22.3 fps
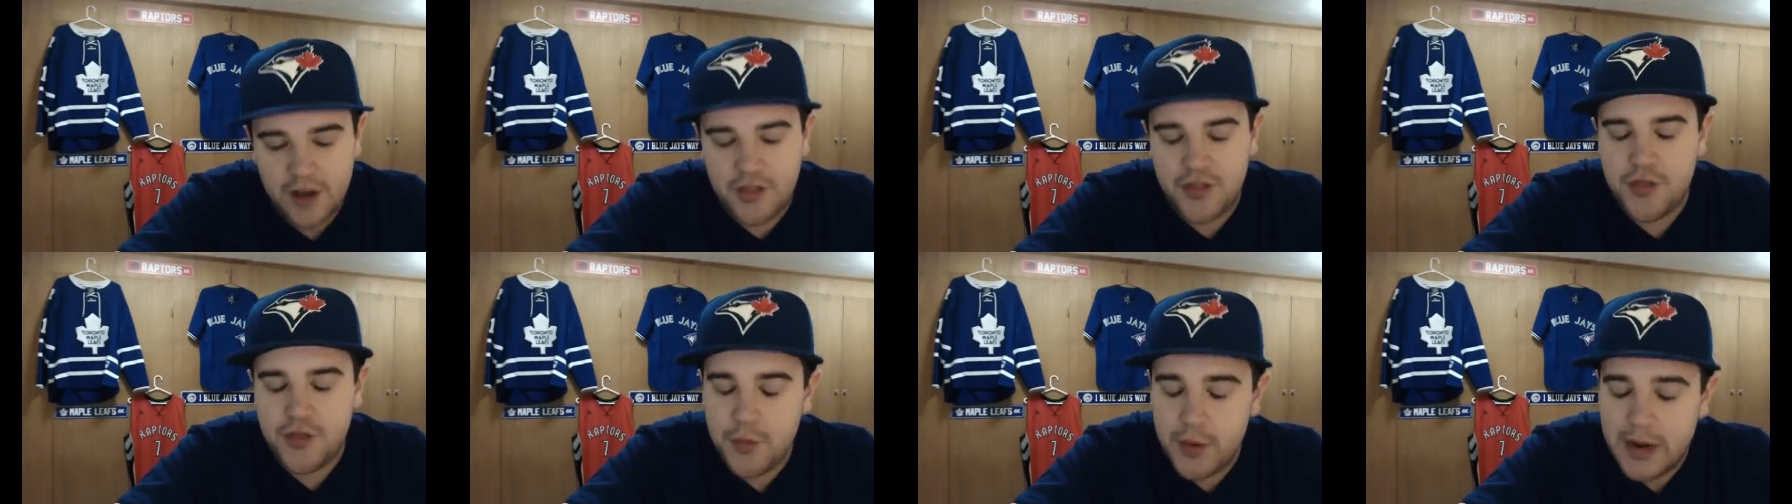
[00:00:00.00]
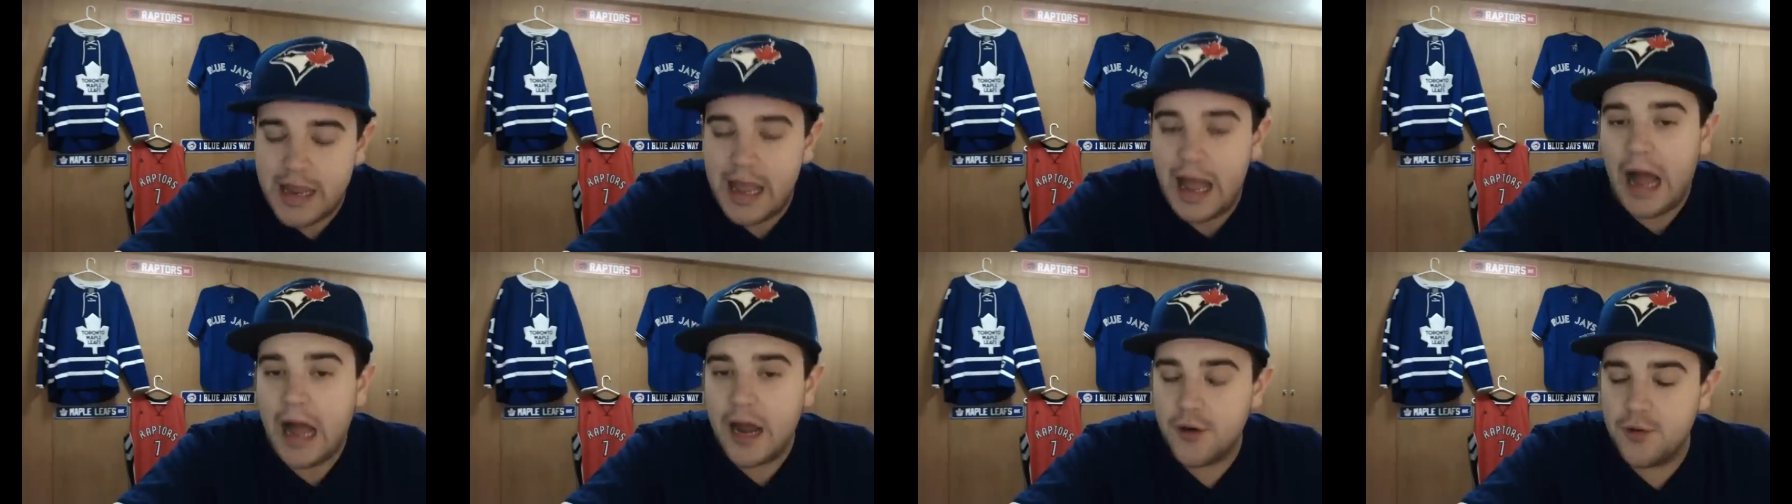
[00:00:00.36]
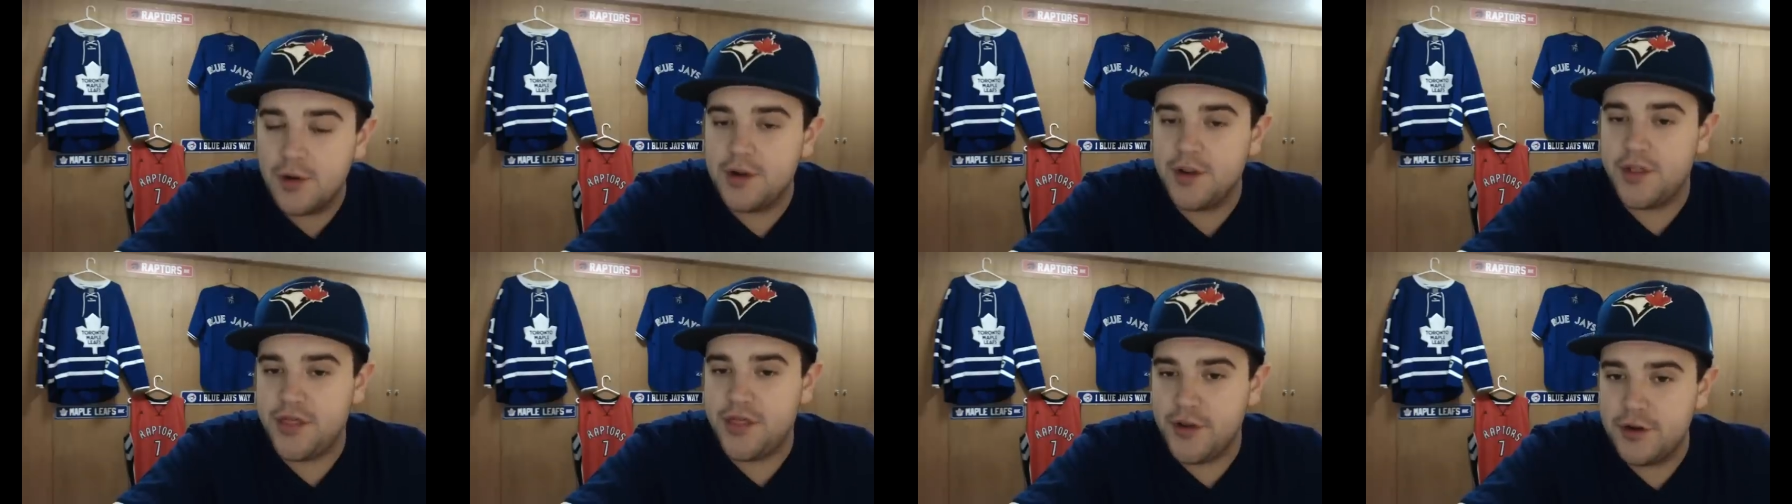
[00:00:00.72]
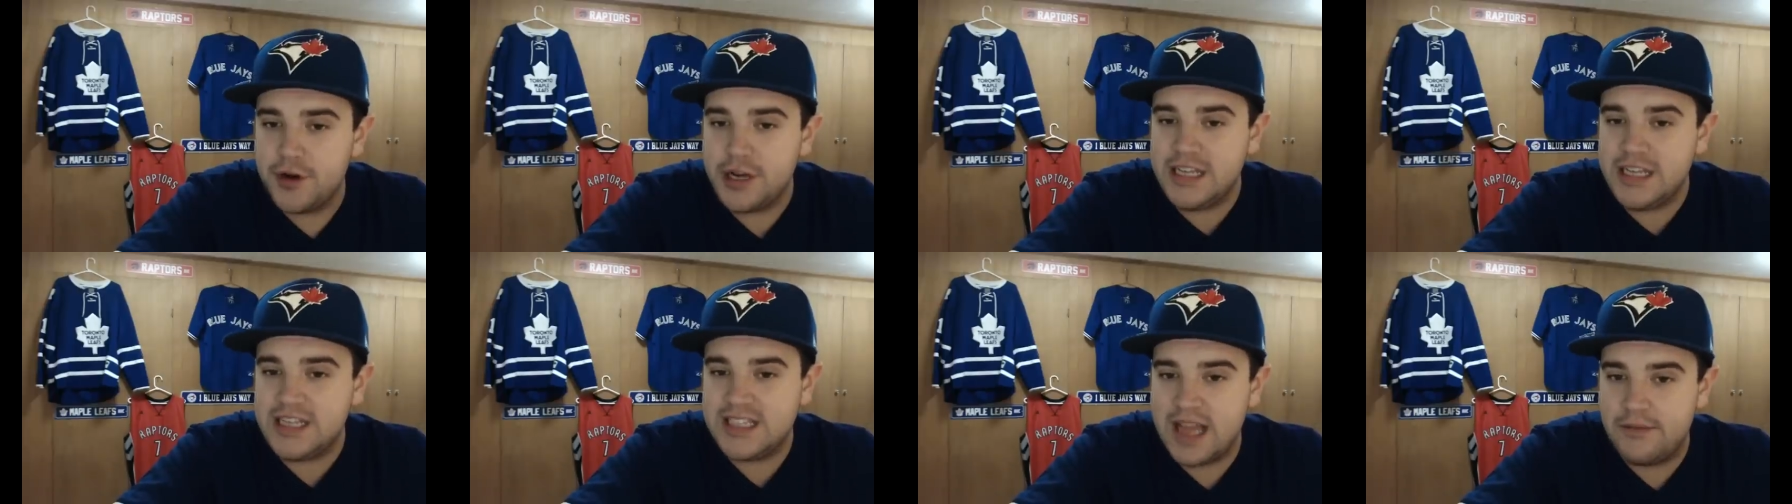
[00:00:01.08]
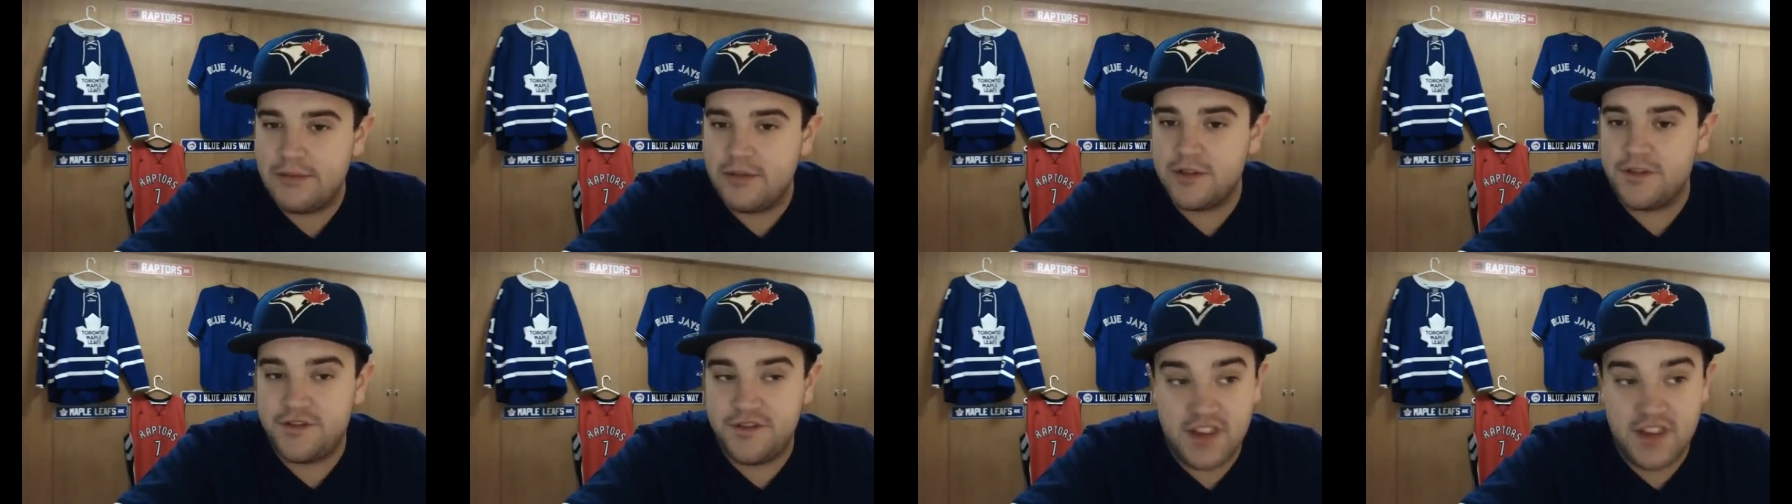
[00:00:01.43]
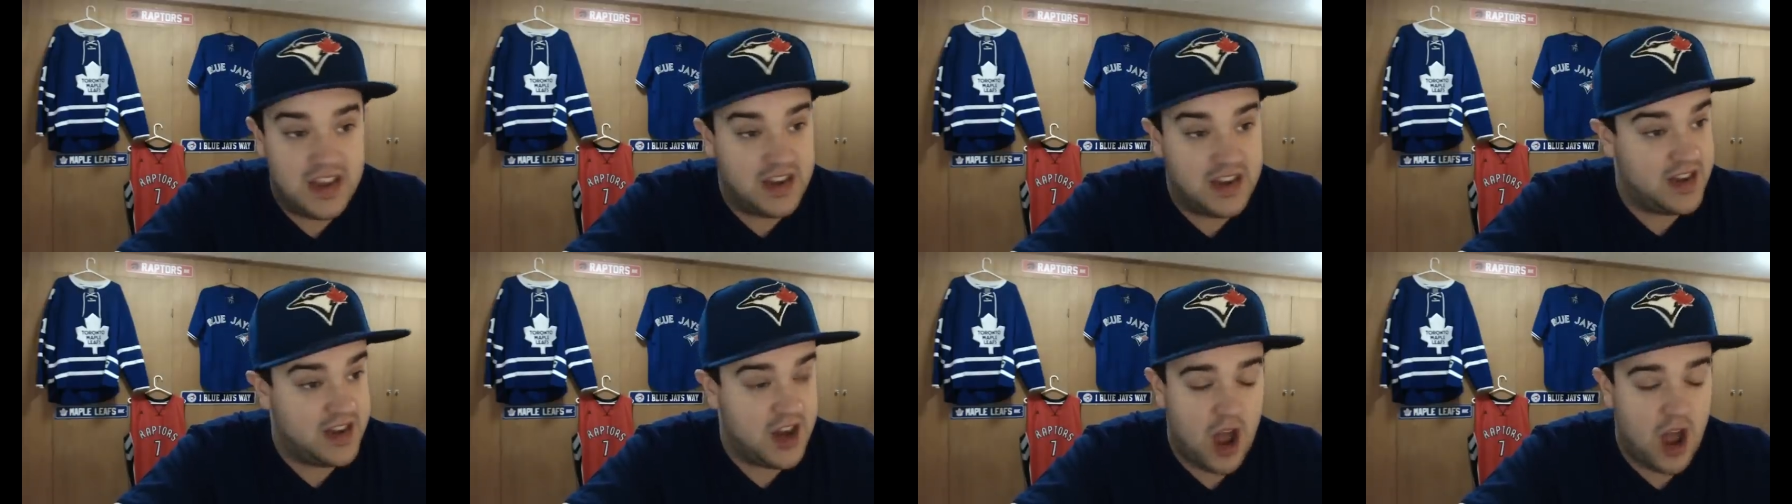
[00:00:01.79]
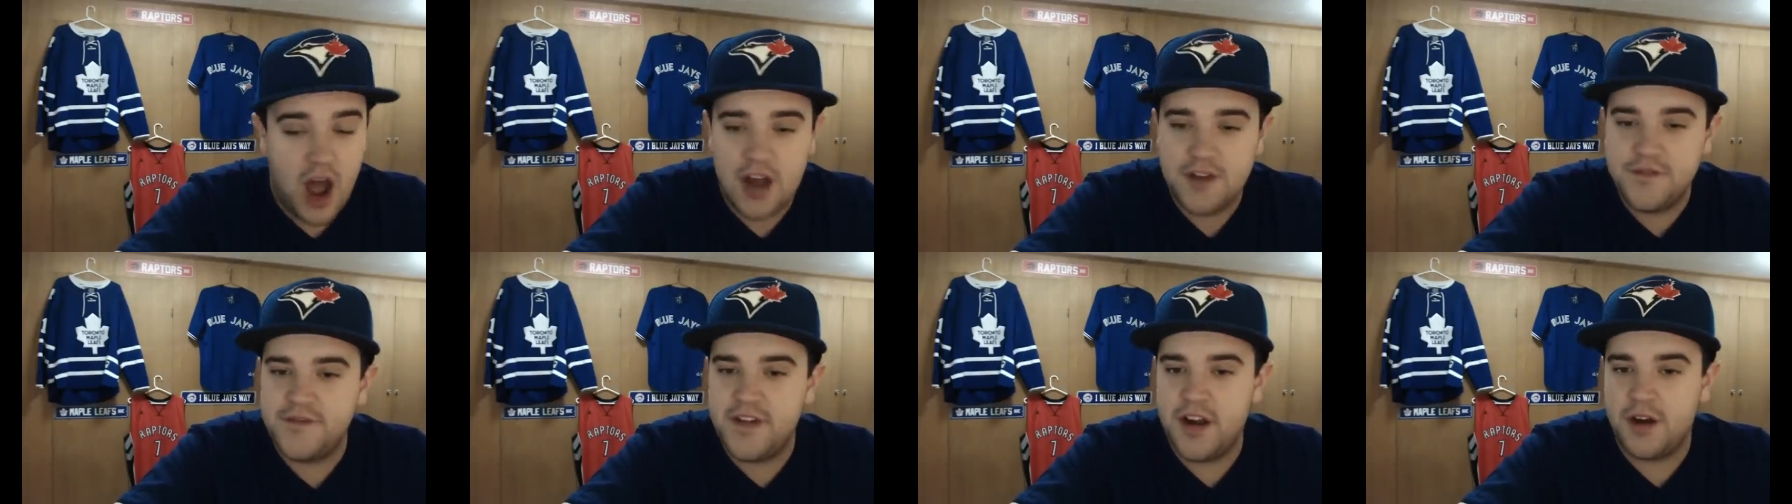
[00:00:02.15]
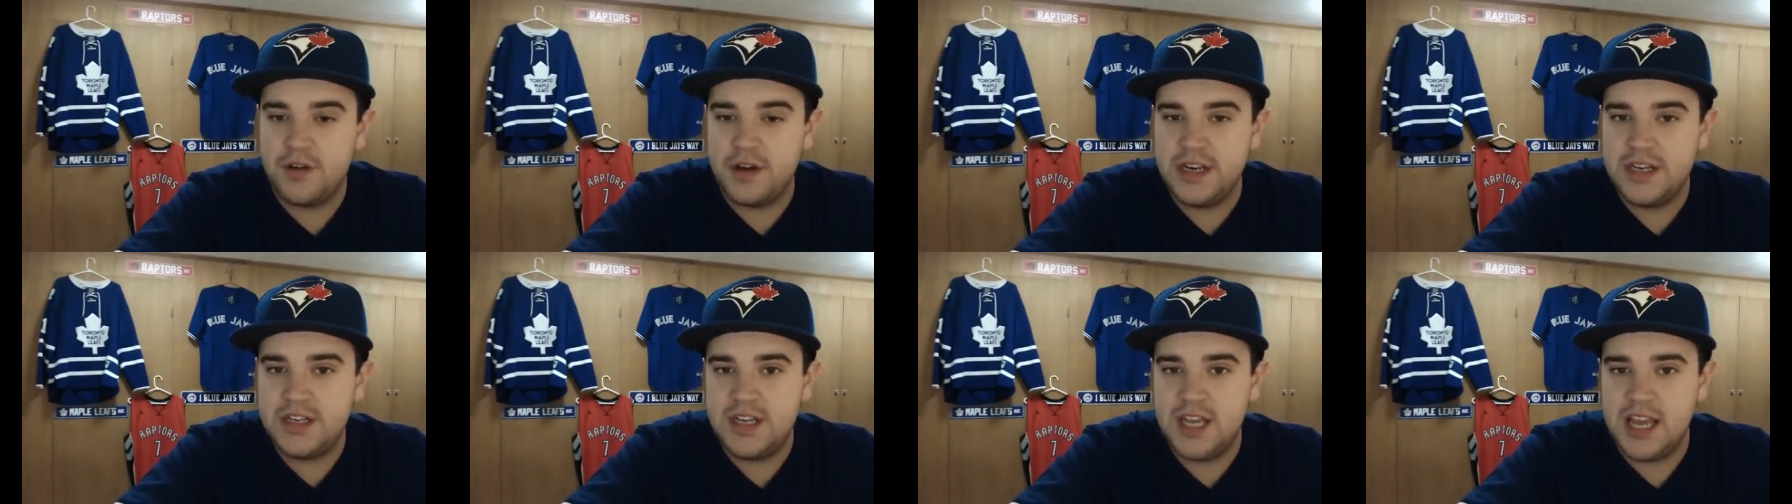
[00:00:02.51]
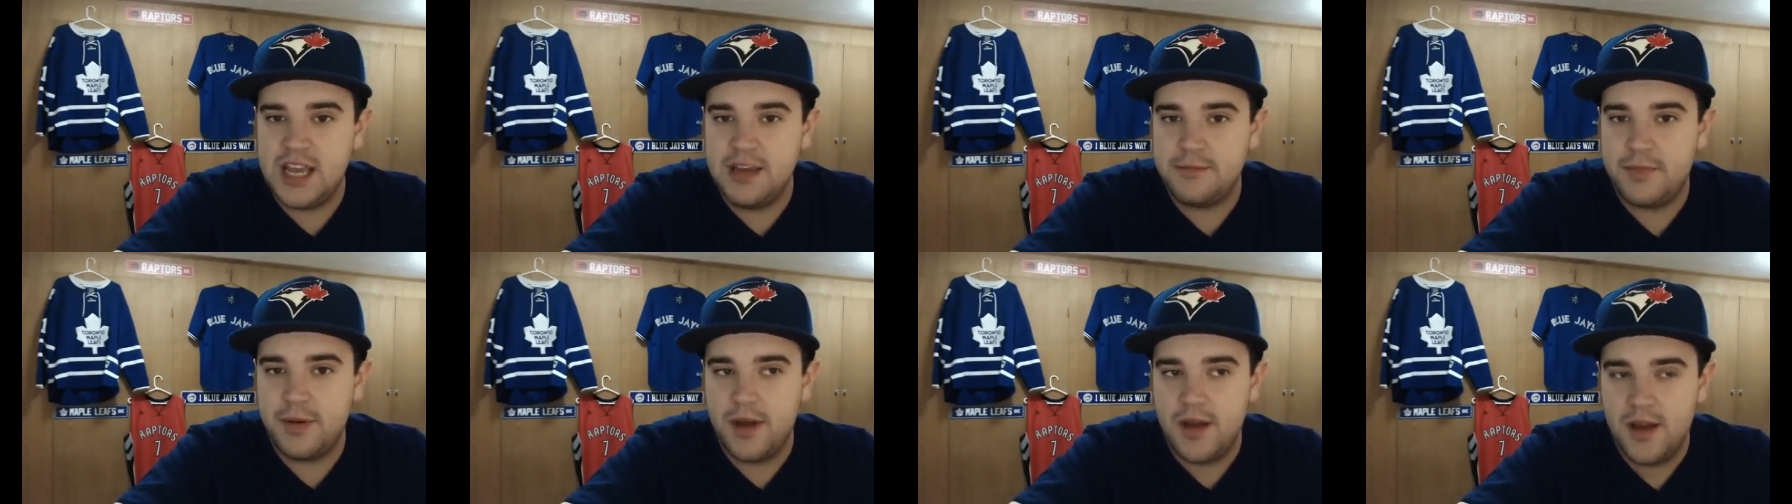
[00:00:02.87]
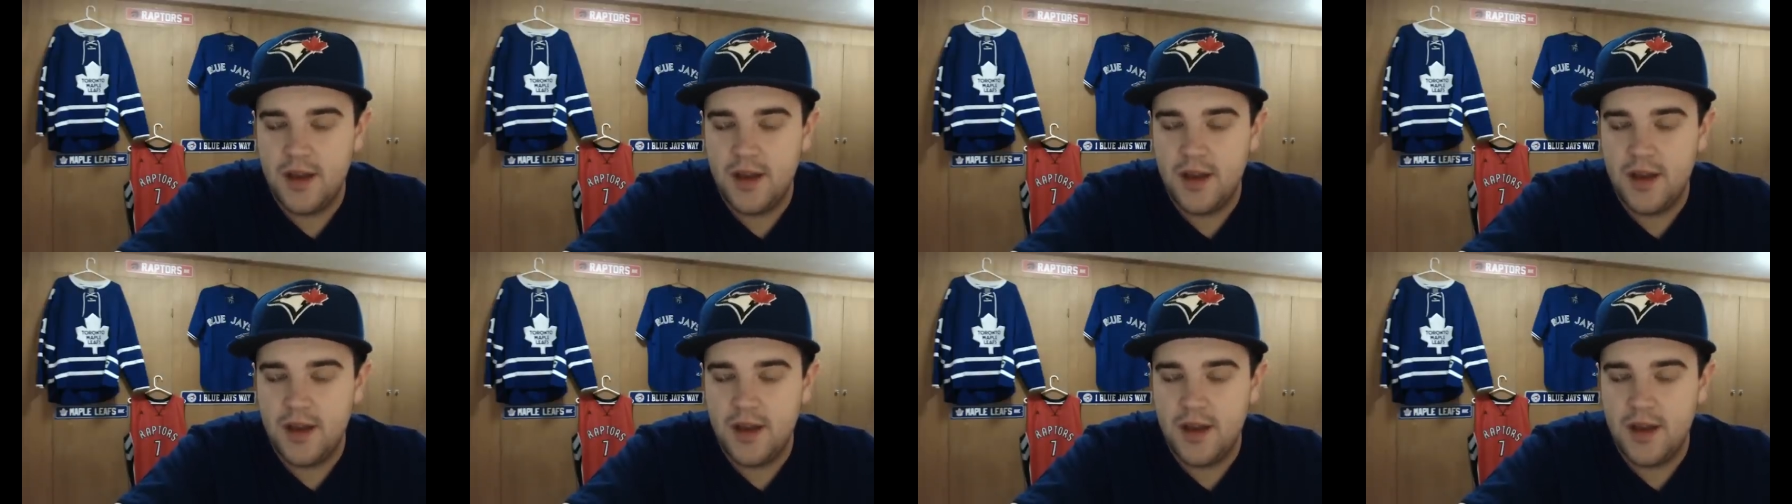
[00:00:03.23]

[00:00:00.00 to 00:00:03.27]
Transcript: 337 feet, not very deep,